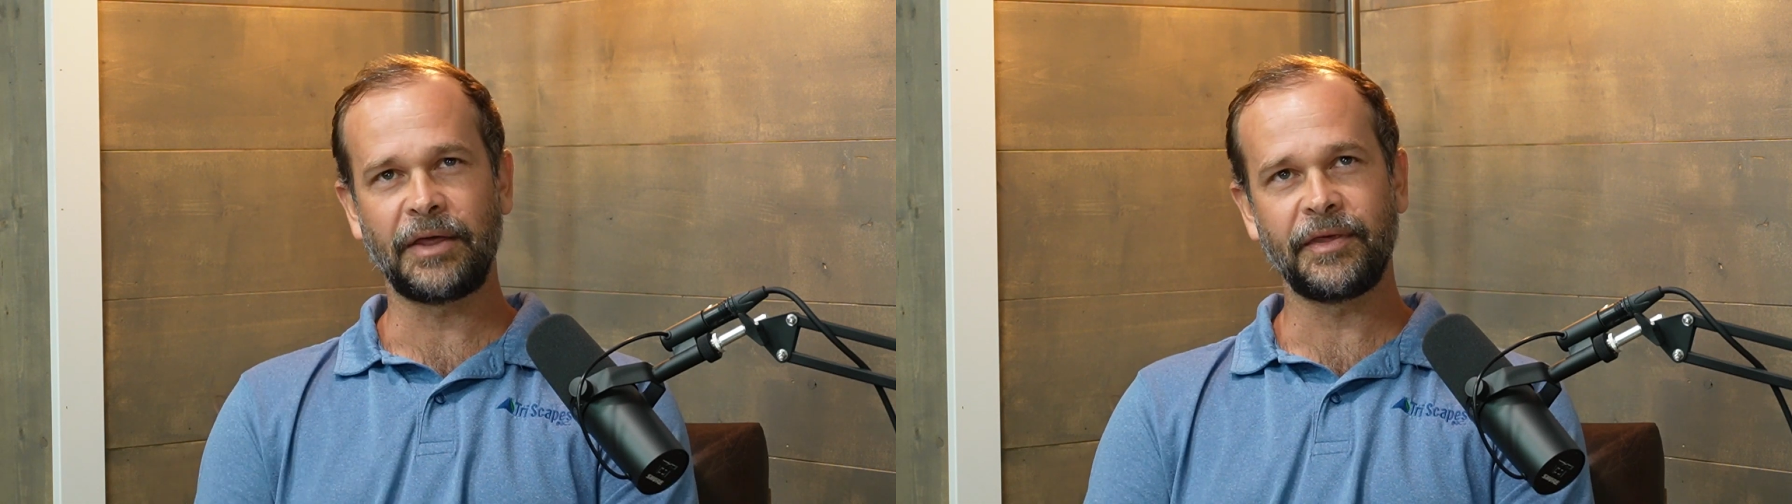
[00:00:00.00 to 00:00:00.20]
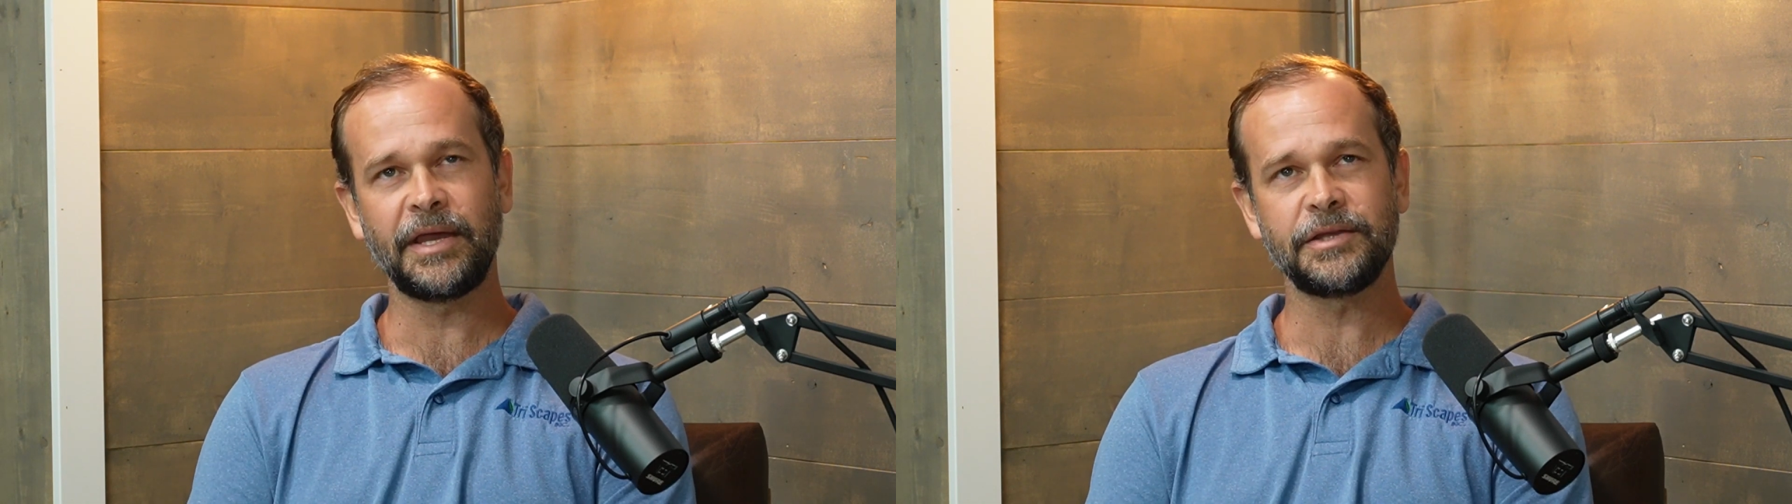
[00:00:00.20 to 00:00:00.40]
I
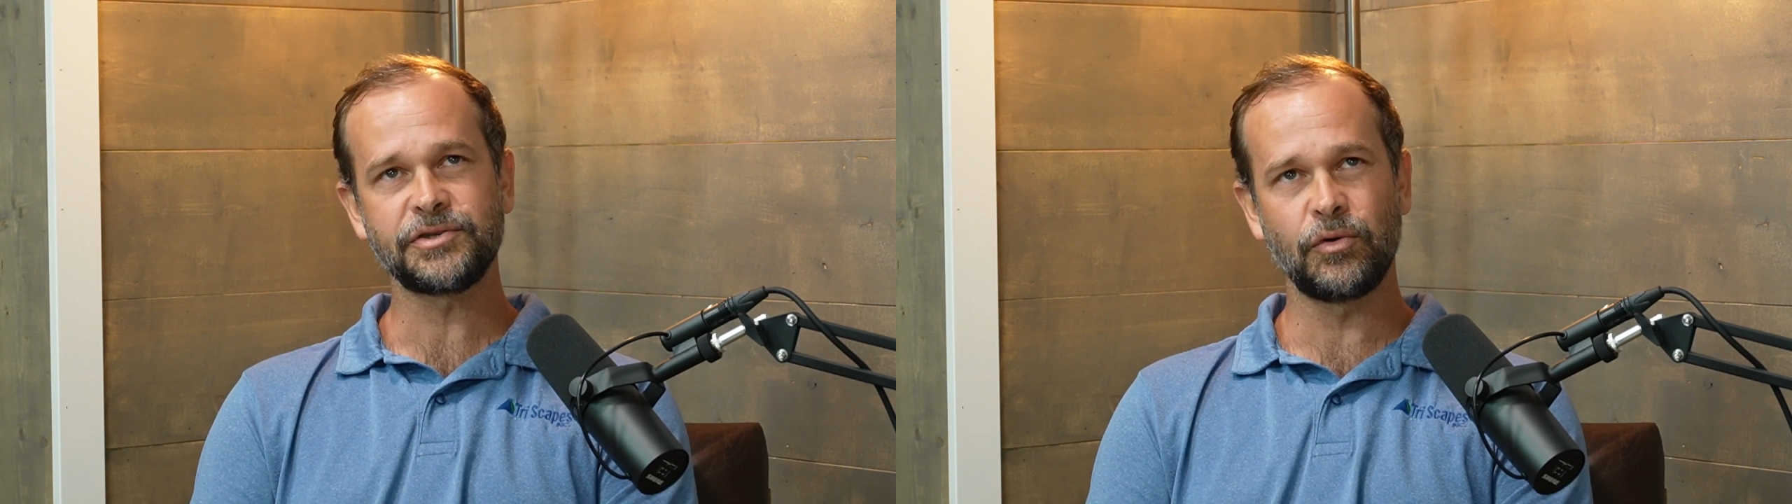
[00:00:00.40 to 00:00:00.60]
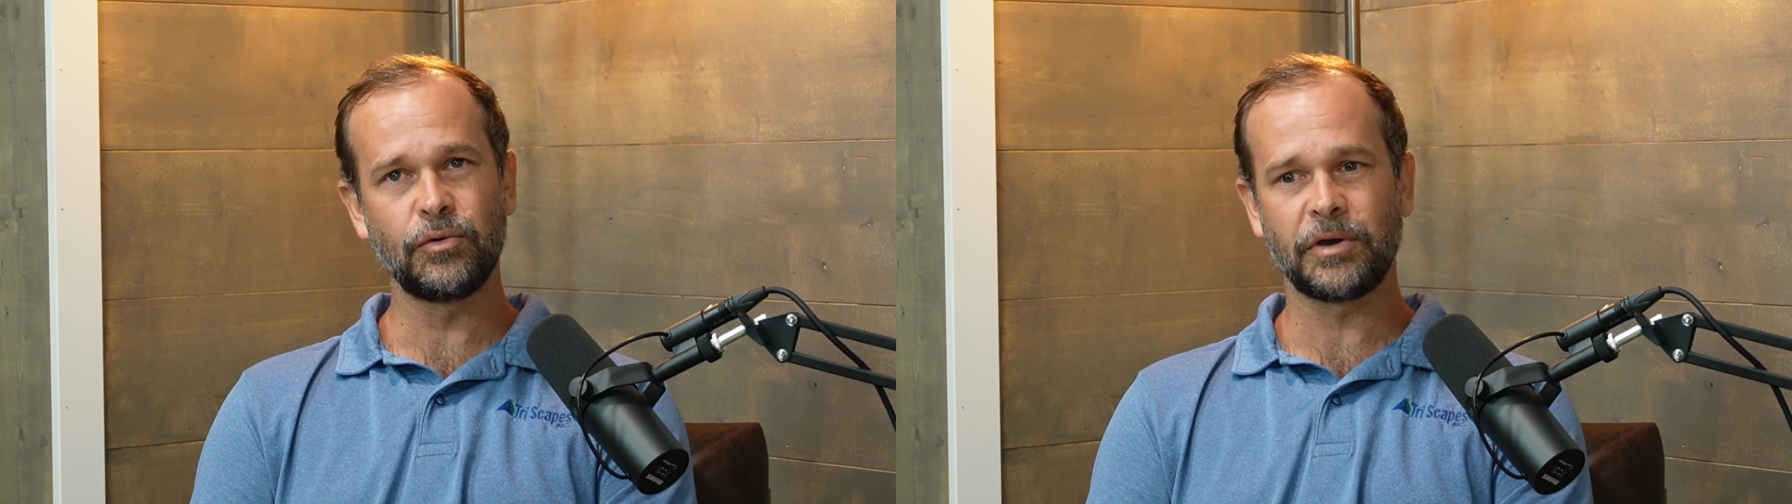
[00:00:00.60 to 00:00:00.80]
think it's
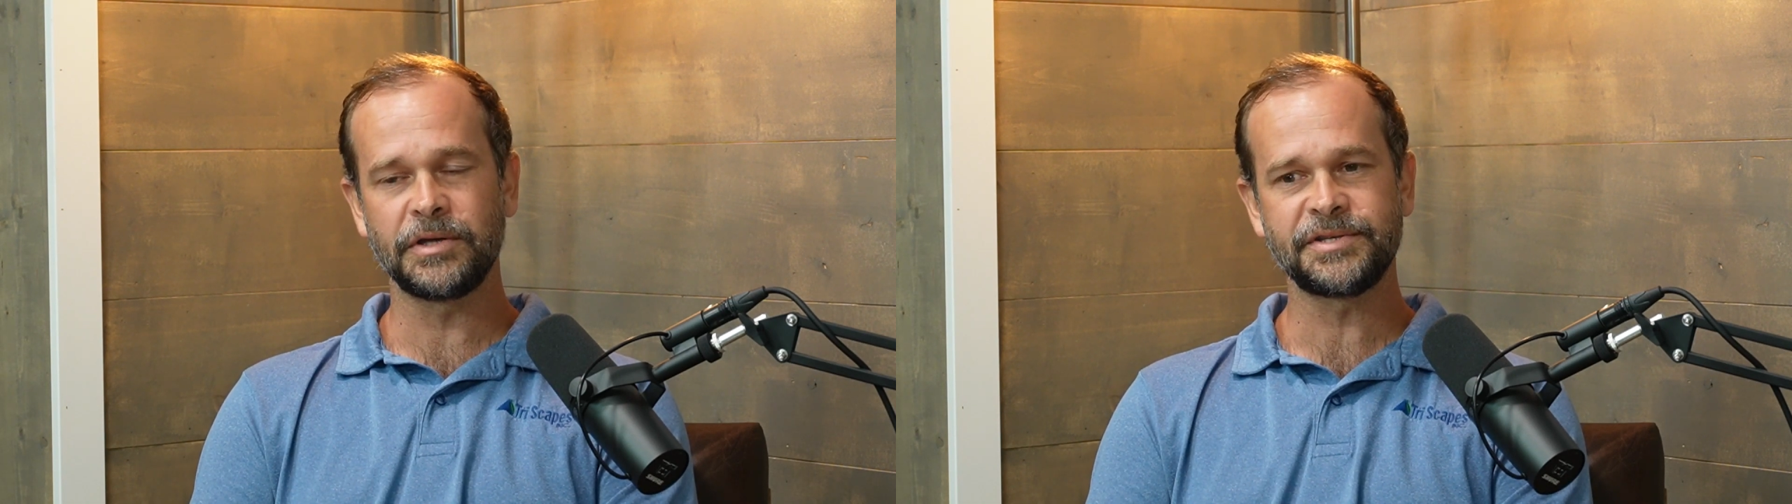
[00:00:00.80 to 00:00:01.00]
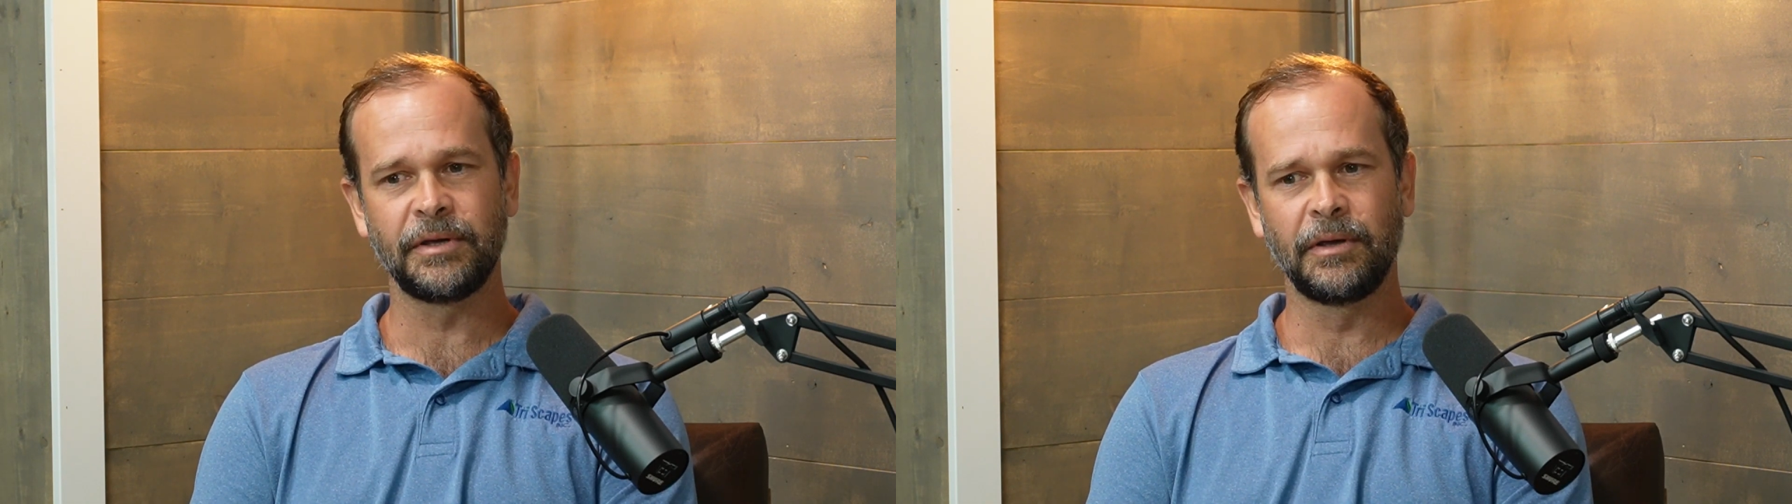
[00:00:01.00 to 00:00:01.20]
cool
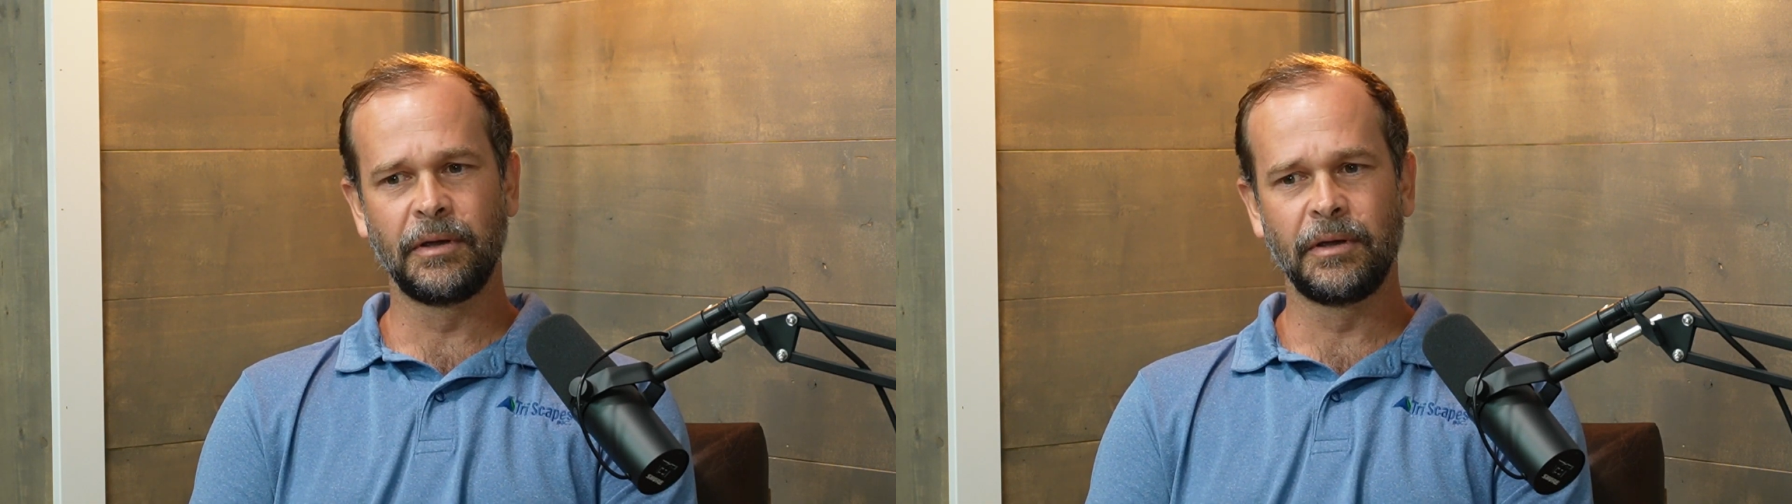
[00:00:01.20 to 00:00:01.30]
because,